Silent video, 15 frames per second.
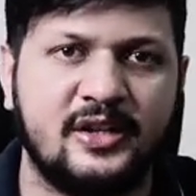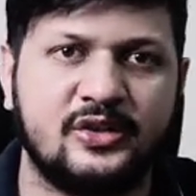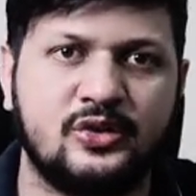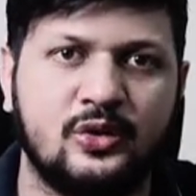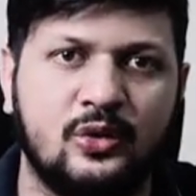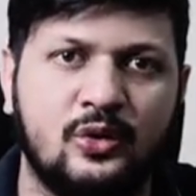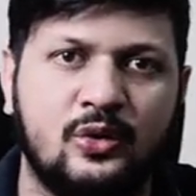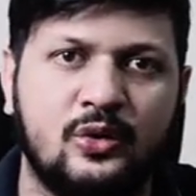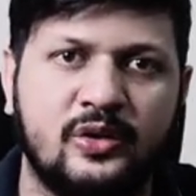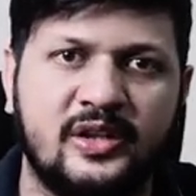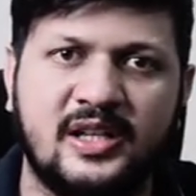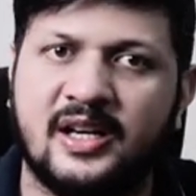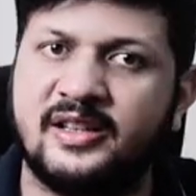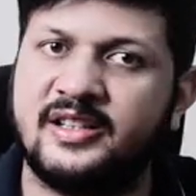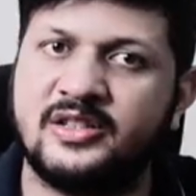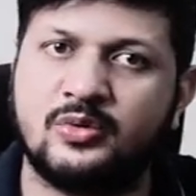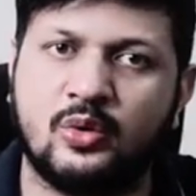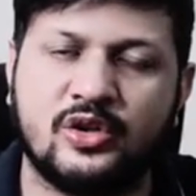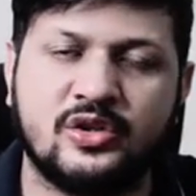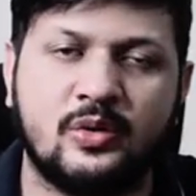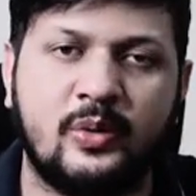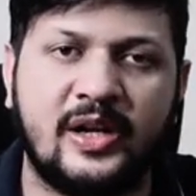So yeah, this
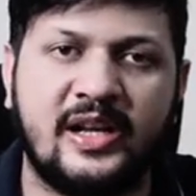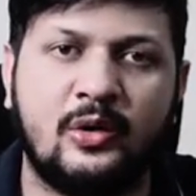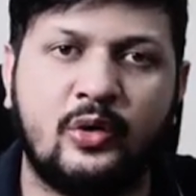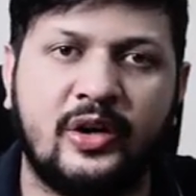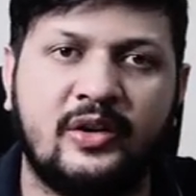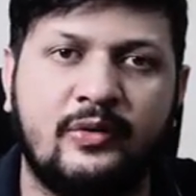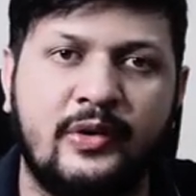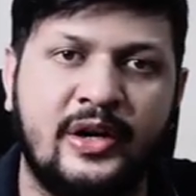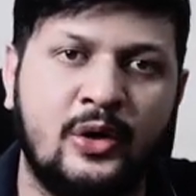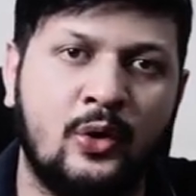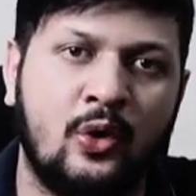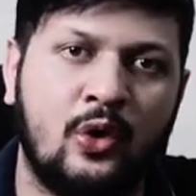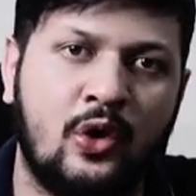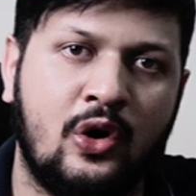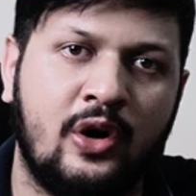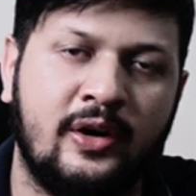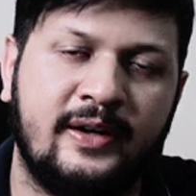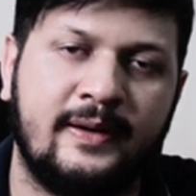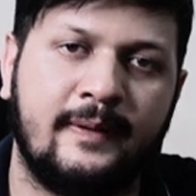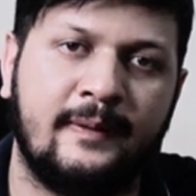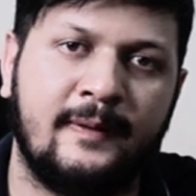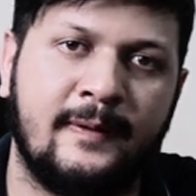was a very quick video
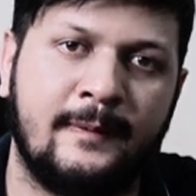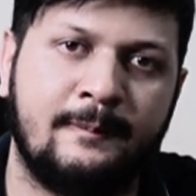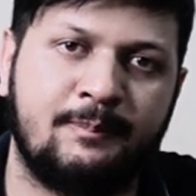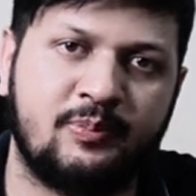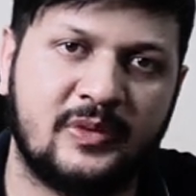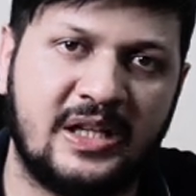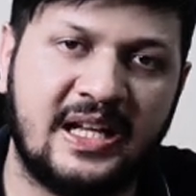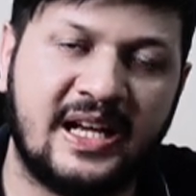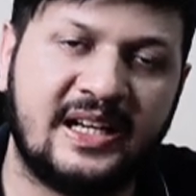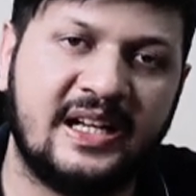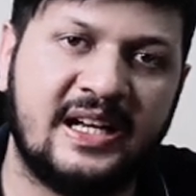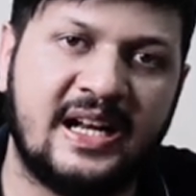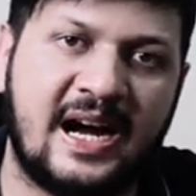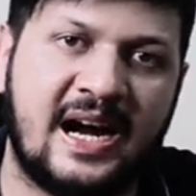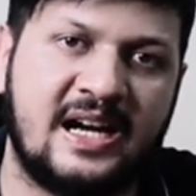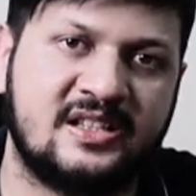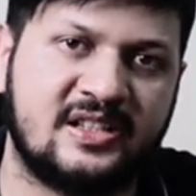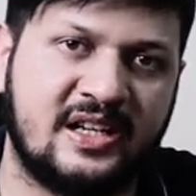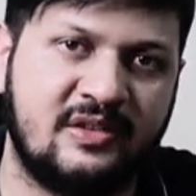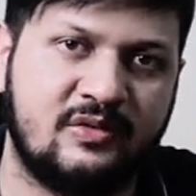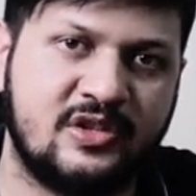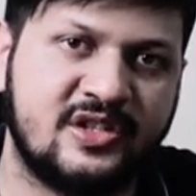on LinkedIn ads
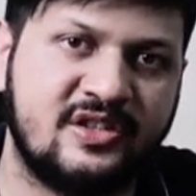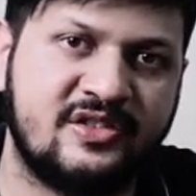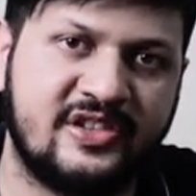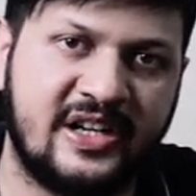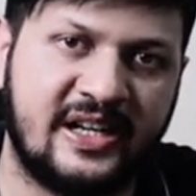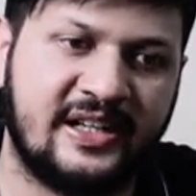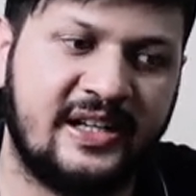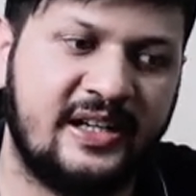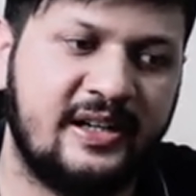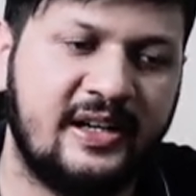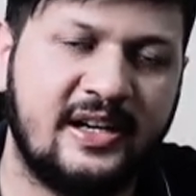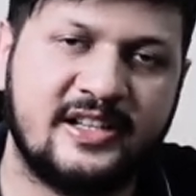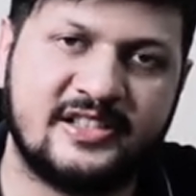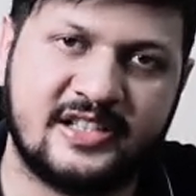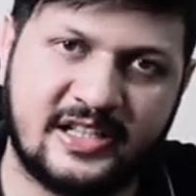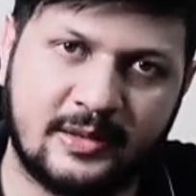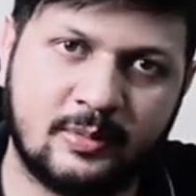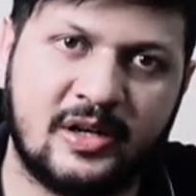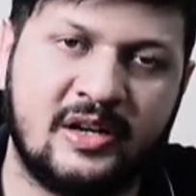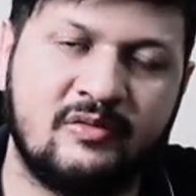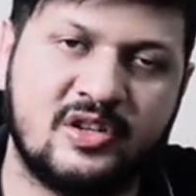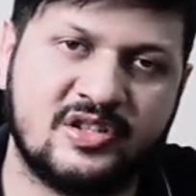conversion tracking. Set
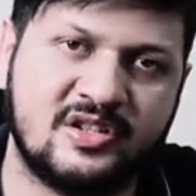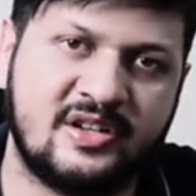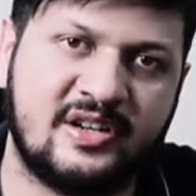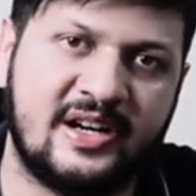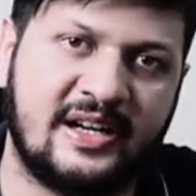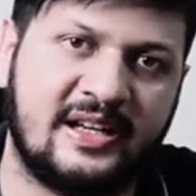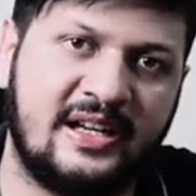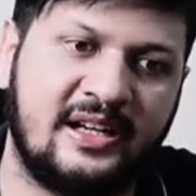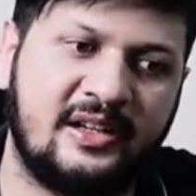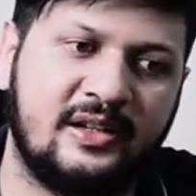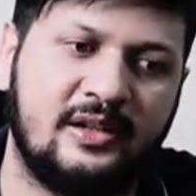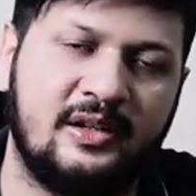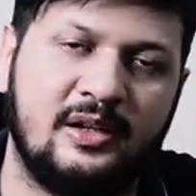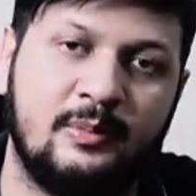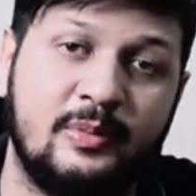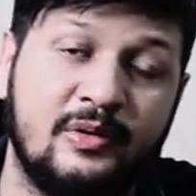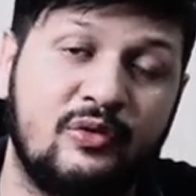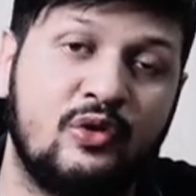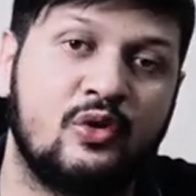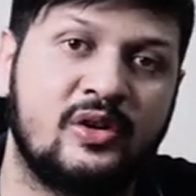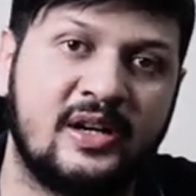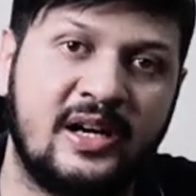up conversion tracking
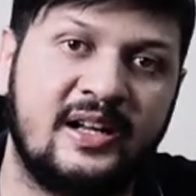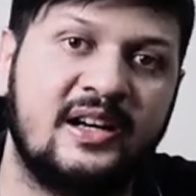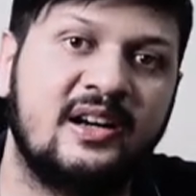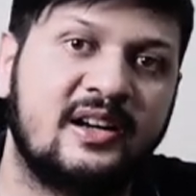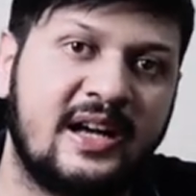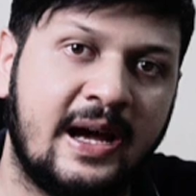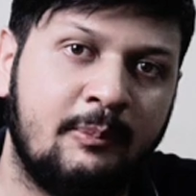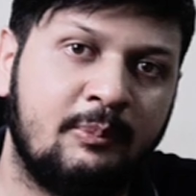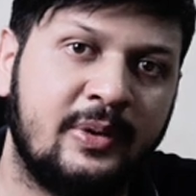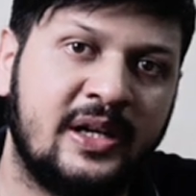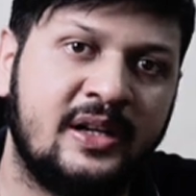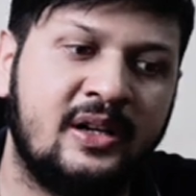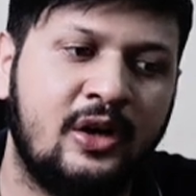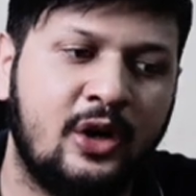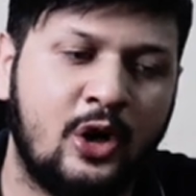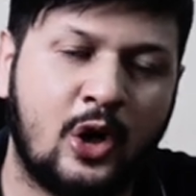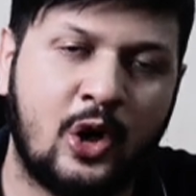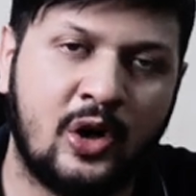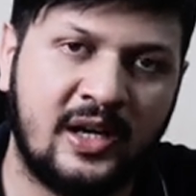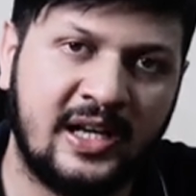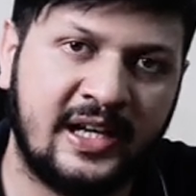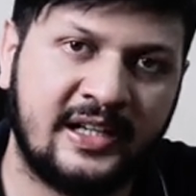before running a campaign
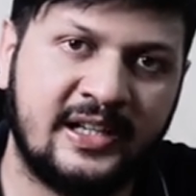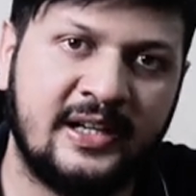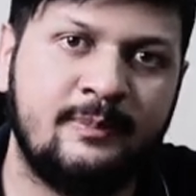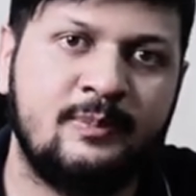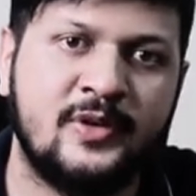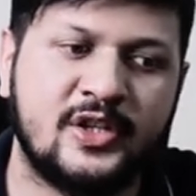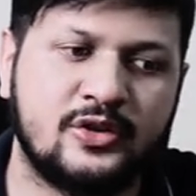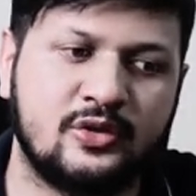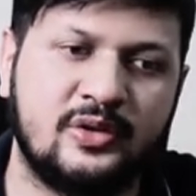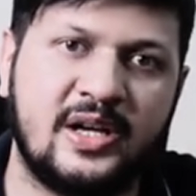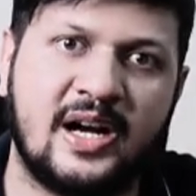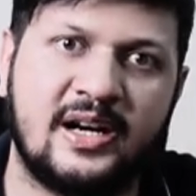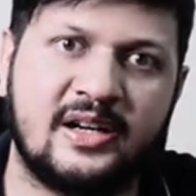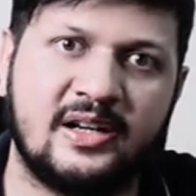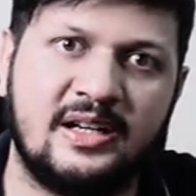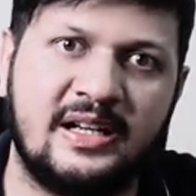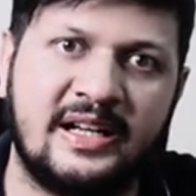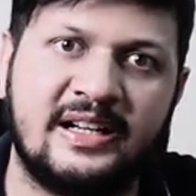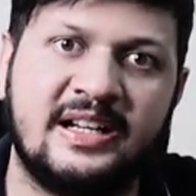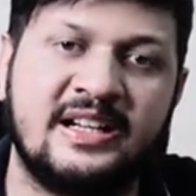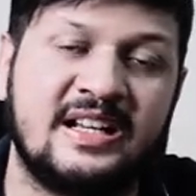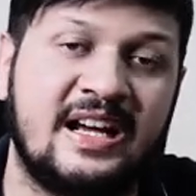on LinkedIn, so that
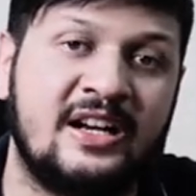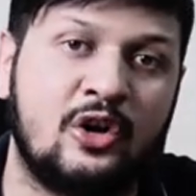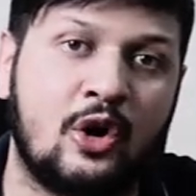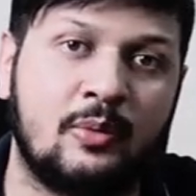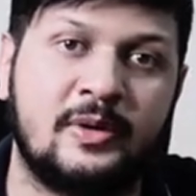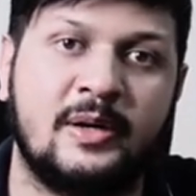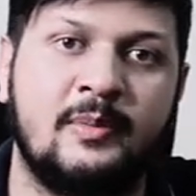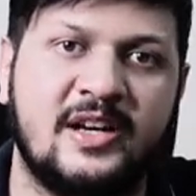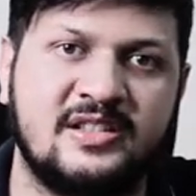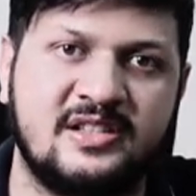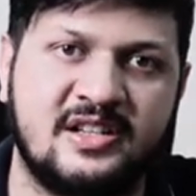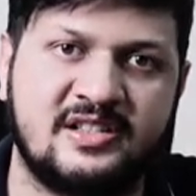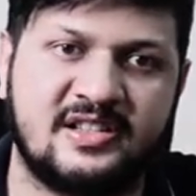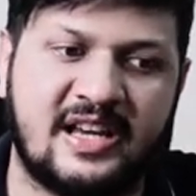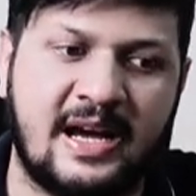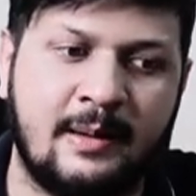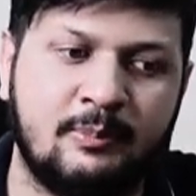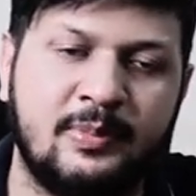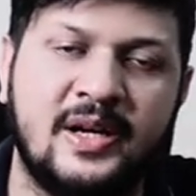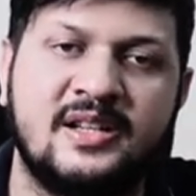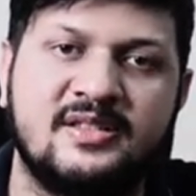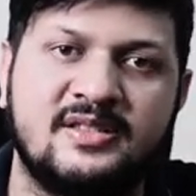LinkedIn can optimize its
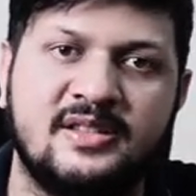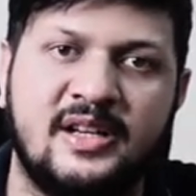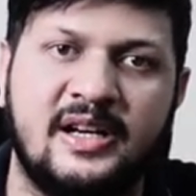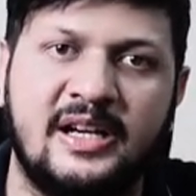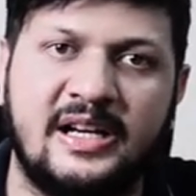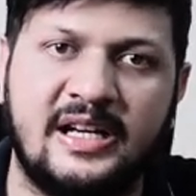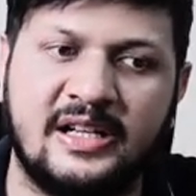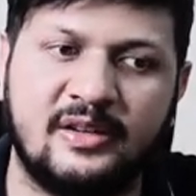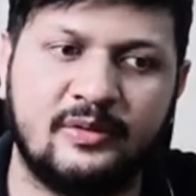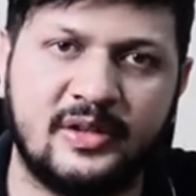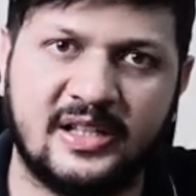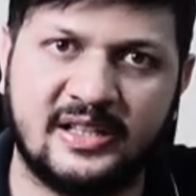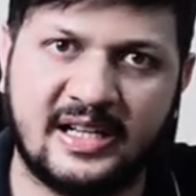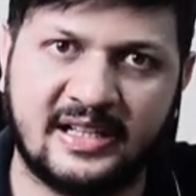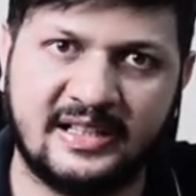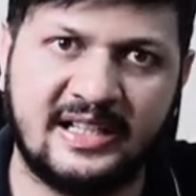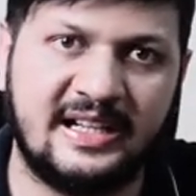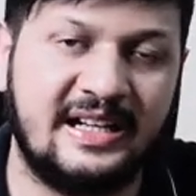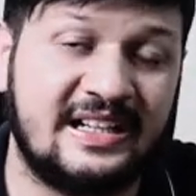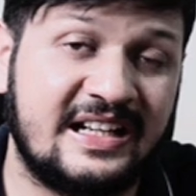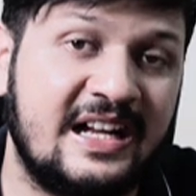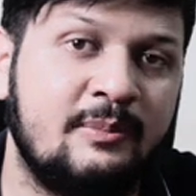campaigns in a way that
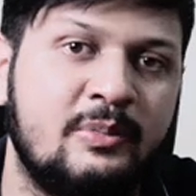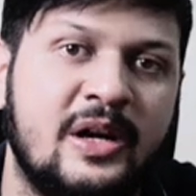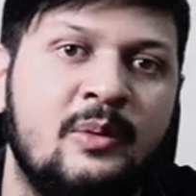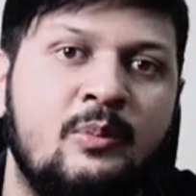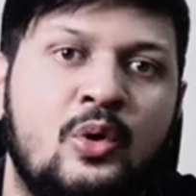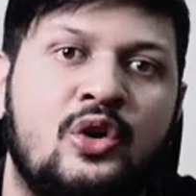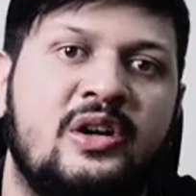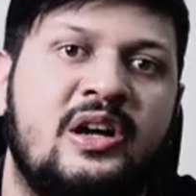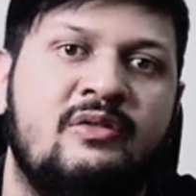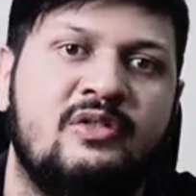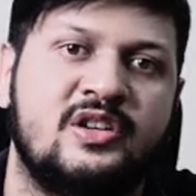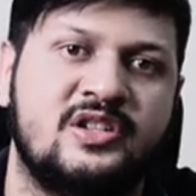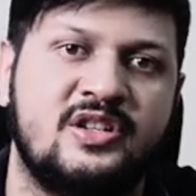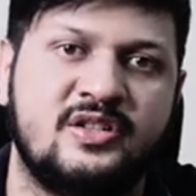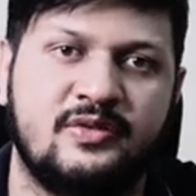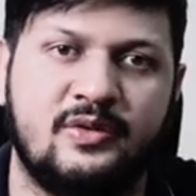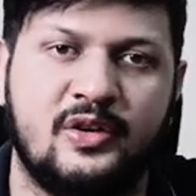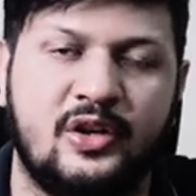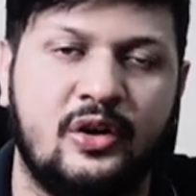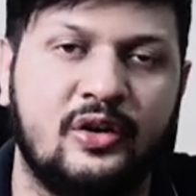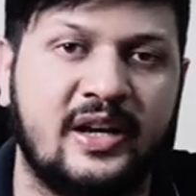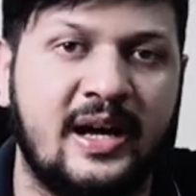it can bring more conversions
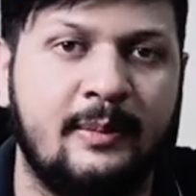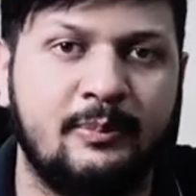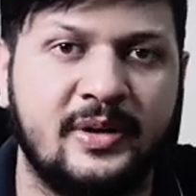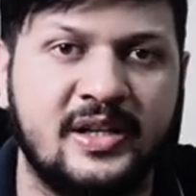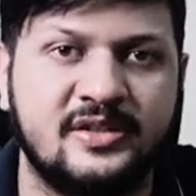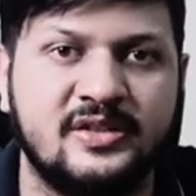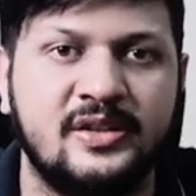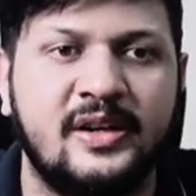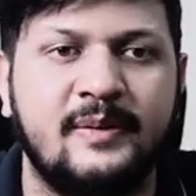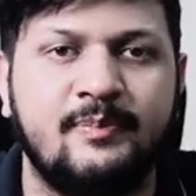for your campaigns.